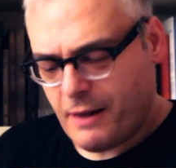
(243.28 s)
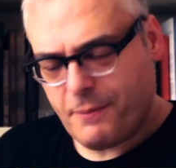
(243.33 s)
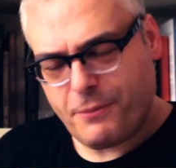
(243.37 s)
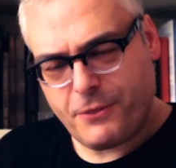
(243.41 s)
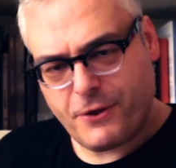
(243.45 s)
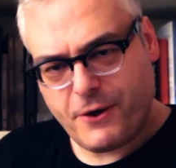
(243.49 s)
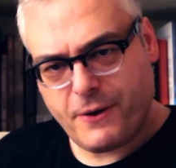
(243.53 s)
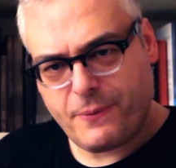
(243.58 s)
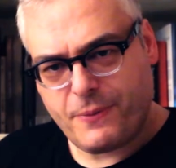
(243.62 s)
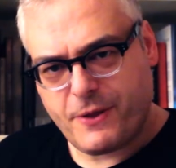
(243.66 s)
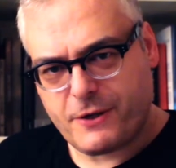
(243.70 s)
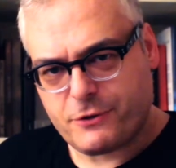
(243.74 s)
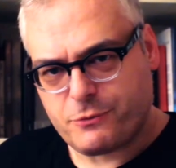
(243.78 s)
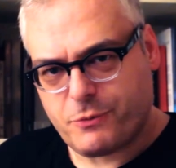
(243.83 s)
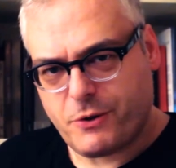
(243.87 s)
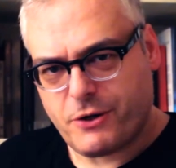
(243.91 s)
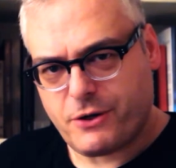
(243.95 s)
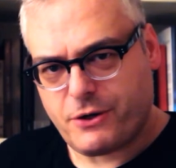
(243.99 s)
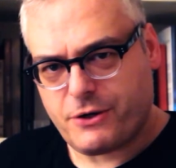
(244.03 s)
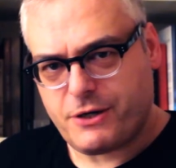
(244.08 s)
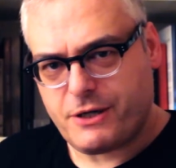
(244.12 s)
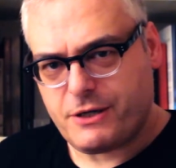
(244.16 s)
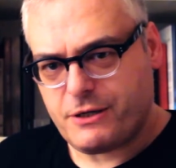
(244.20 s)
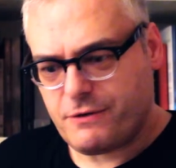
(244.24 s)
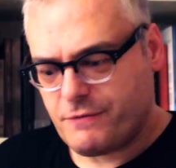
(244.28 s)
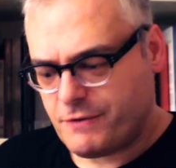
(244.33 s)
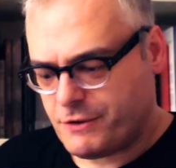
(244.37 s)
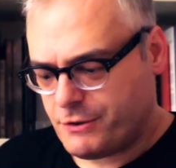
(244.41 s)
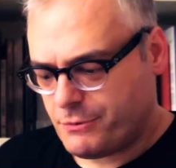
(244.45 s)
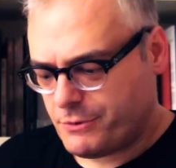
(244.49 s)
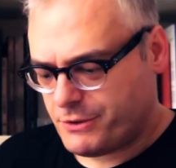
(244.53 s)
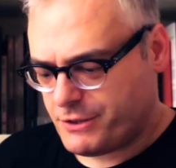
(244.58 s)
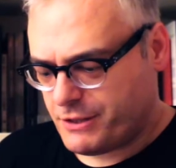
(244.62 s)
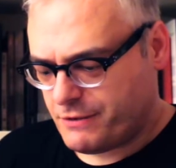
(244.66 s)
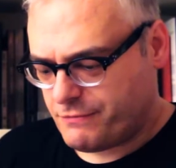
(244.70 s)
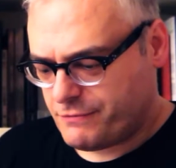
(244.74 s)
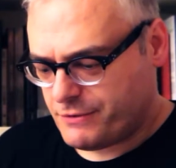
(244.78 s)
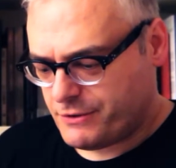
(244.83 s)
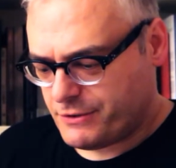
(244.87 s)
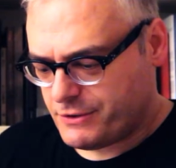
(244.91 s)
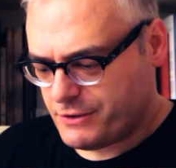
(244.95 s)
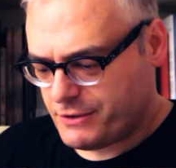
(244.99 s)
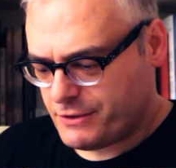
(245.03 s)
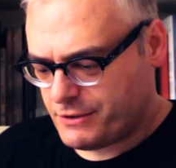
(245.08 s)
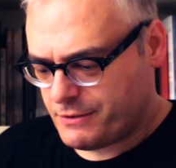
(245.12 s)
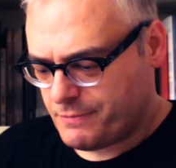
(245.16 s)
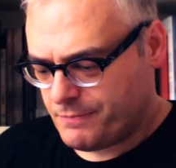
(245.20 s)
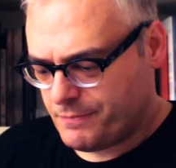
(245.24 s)
And third, there's work on individual
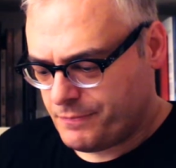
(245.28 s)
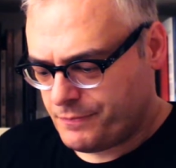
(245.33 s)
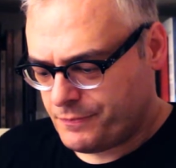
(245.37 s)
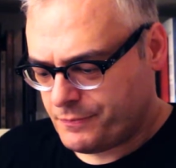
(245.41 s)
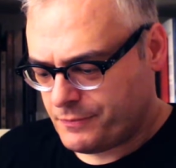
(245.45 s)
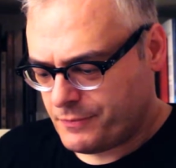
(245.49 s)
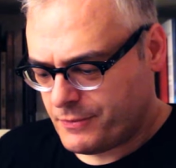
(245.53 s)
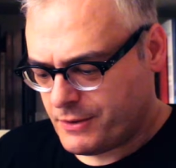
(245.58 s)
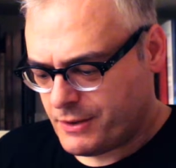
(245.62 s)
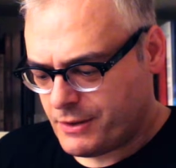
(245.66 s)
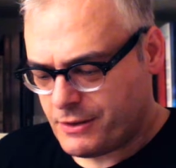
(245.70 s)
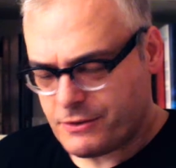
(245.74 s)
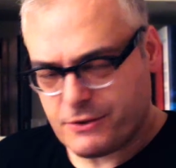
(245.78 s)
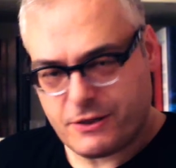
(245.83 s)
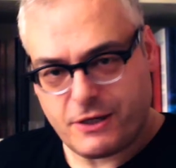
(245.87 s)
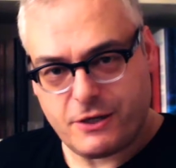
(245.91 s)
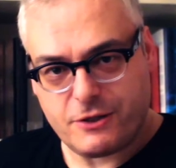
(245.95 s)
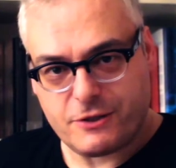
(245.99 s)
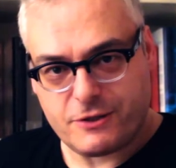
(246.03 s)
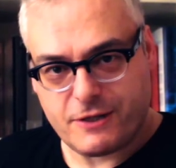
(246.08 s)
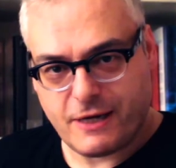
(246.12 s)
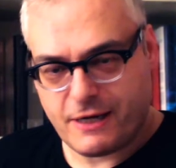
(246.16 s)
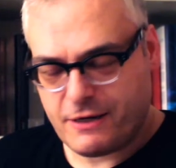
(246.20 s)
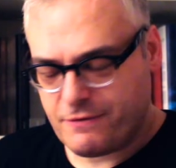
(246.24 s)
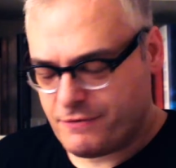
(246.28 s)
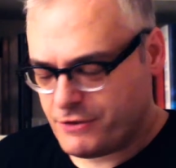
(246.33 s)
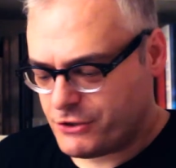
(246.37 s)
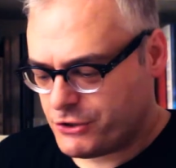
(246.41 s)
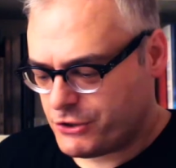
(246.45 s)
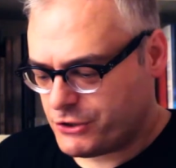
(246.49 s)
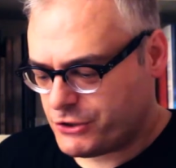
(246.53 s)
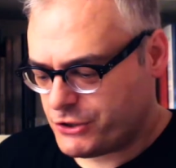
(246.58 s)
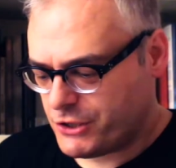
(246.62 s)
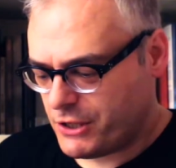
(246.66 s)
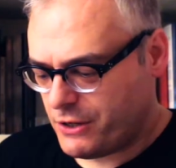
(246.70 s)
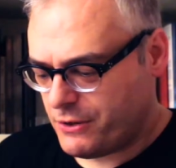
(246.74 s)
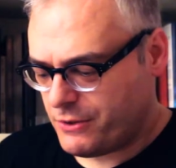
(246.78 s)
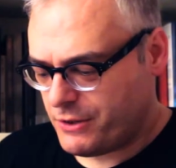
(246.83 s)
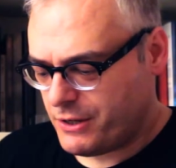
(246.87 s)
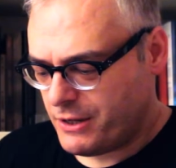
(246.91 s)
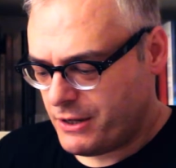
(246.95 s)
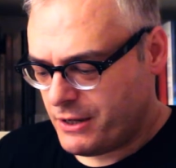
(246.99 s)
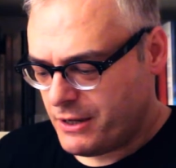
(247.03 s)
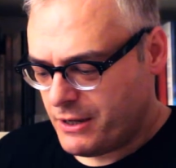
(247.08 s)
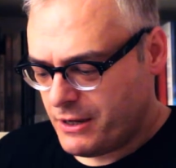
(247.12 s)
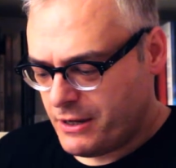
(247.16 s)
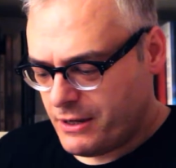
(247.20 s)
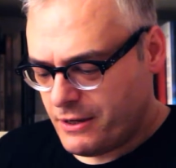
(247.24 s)
differences. As Keith Frankish has shown,
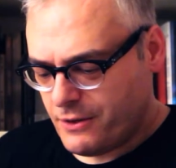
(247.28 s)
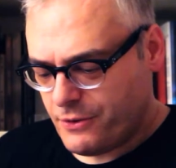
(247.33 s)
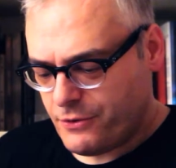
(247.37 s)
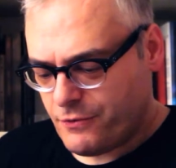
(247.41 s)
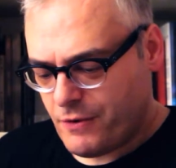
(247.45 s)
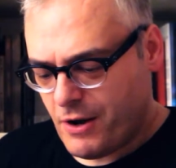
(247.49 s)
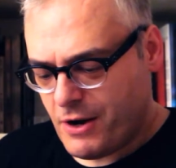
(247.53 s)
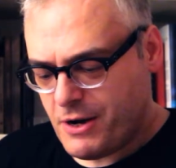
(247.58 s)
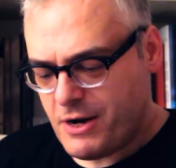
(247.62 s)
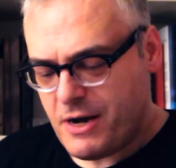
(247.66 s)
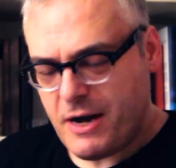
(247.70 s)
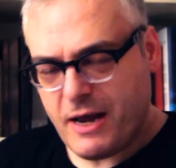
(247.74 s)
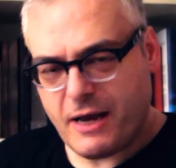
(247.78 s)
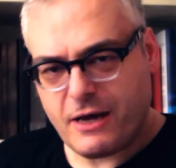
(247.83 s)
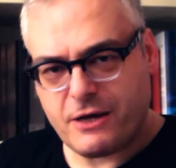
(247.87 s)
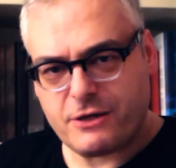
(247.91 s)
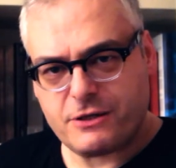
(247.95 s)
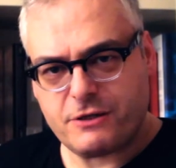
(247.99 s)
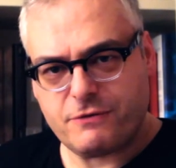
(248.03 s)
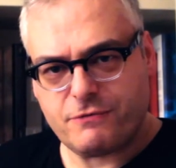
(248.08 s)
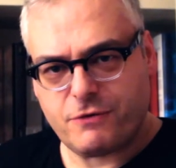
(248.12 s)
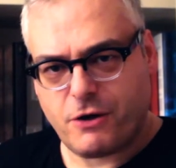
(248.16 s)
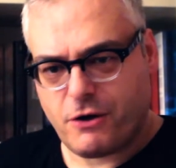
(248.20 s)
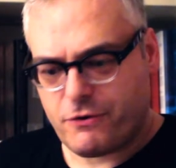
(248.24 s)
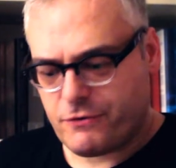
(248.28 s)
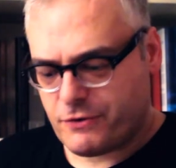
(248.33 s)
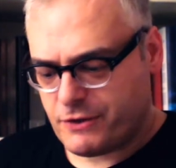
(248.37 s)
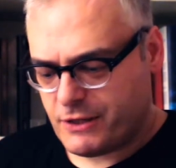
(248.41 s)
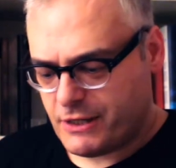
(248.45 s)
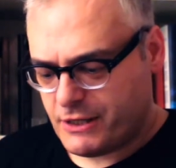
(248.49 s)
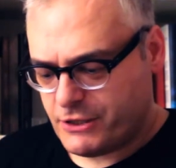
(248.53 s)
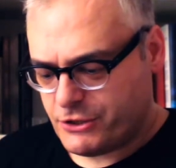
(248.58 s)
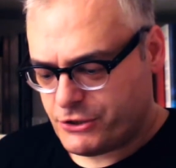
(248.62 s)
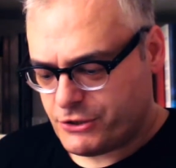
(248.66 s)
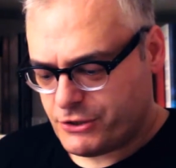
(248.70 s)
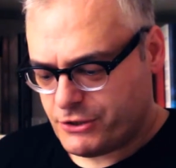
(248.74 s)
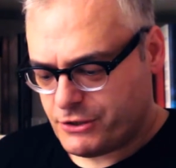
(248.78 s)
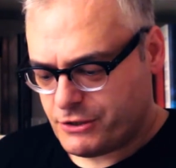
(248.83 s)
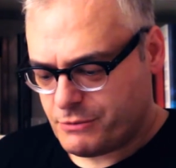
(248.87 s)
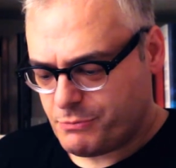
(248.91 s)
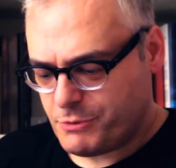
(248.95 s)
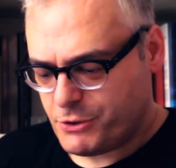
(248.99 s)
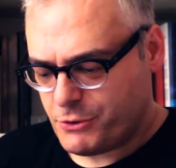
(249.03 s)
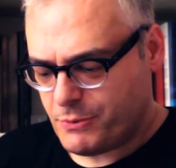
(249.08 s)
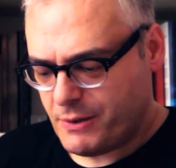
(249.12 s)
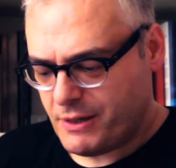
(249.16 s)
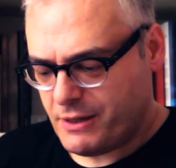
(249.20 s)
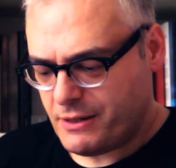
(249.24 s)
there are negative correlations
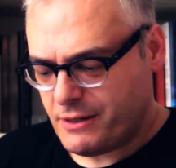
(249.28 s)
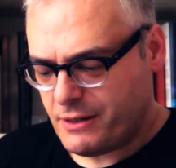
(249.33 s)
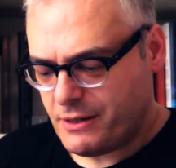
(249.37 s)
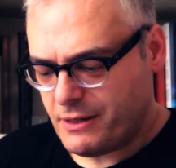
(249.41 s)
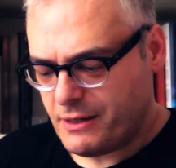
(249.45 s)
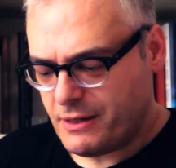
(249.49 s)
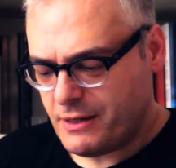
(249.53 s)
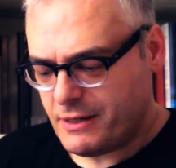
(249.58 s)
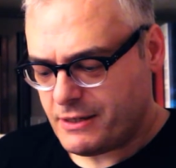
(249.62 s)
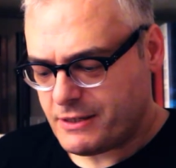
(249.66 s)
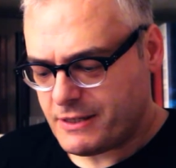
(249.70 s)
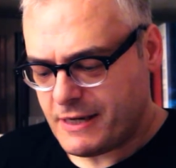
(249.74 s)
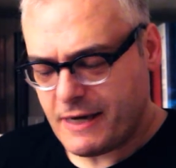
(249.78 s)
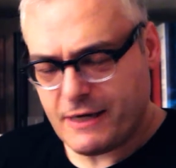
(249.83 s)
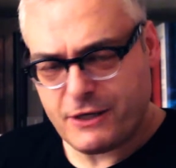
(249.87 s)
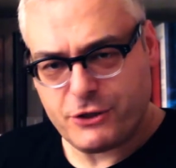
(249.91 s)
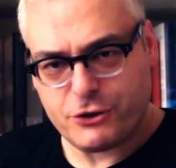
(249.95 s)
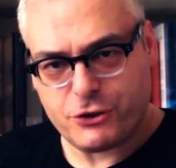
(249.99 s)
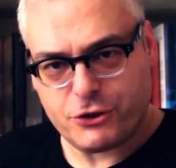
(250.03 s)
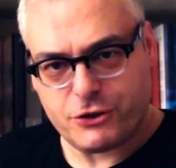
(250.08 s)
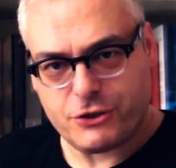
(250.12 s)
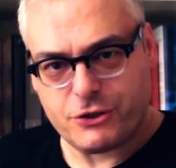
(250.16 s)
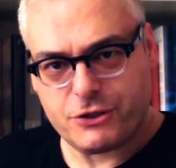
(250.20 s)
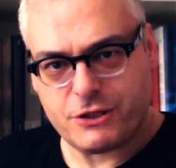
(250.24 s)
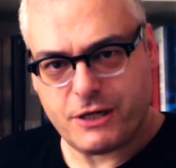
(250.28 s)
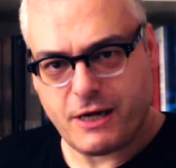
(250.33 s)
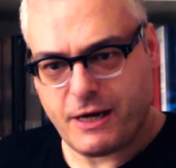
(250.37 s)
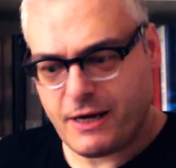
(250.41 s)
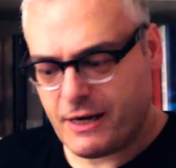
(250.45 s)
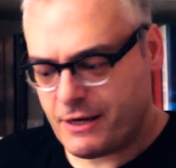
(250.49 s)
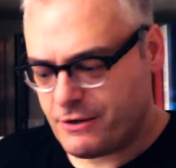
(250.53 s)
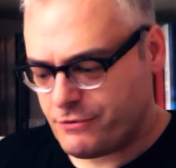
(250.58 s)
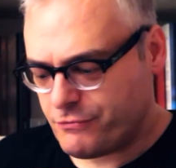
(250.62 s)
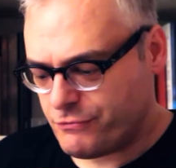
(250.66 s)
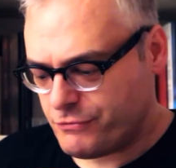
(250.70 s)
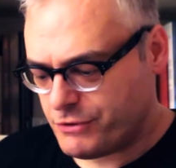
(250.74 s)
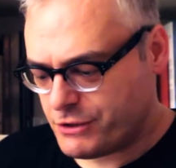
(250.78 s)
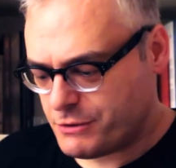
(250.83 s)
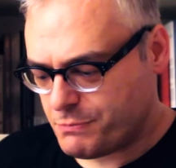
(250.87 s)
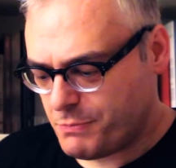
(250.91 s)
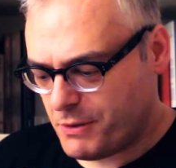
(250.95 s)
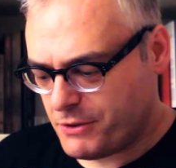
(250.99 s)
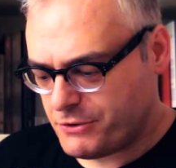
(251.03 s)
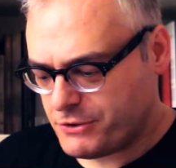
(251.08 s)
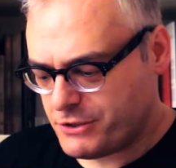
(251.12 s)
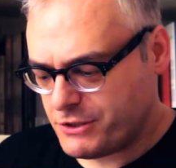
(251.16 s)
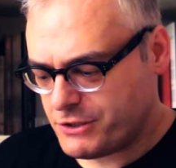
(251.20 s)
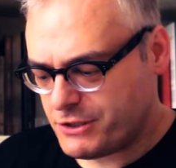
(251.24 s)
between intelligence and
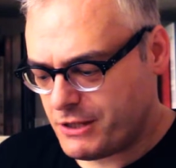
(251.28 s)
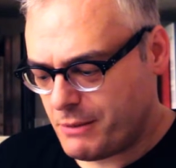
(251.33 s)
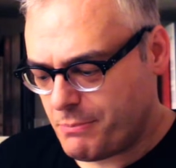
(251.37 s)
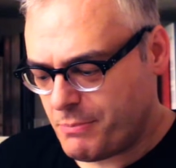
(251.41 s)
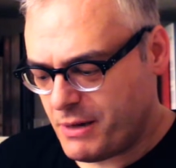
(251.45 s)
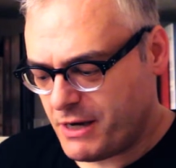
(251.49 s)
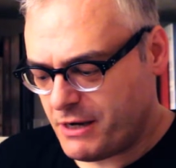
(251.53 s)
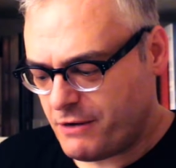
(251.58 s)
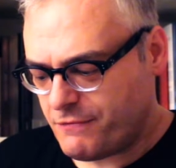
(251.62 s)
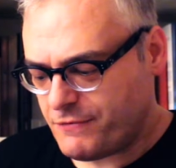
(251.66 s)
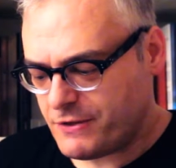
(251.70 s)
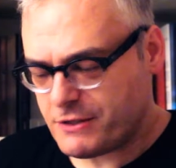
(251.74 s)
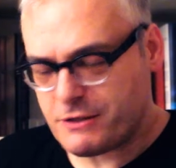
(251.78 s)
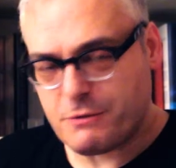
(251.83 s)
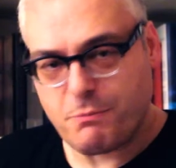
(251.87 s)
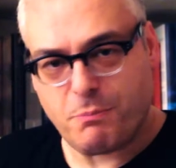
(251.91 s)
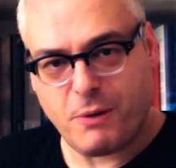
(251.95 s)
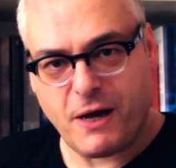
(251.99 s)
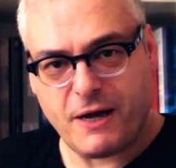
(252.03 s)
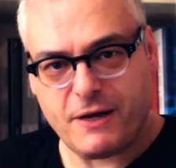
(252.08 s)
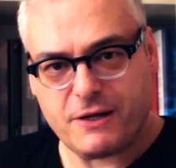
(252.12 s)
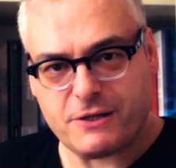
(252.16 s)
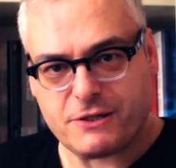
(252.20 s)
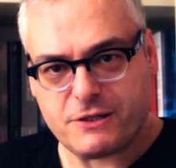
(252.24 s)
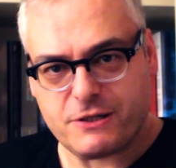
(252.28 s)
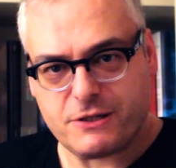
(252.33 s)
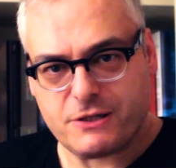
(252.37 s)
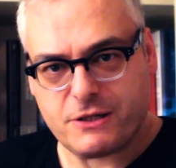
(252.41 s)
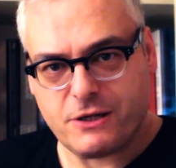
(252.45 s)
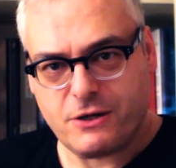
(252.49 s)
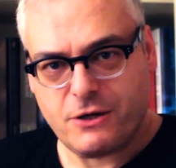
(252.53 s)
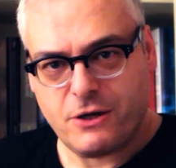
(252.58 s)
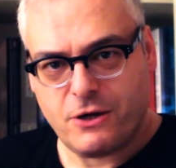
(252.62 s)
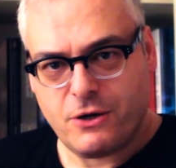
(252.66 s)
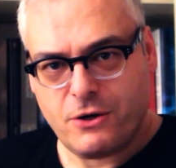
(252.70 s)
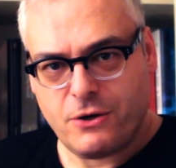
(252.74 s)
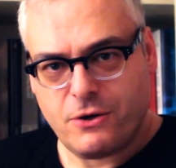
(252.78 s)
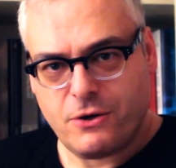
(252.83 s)
responses that manifest biases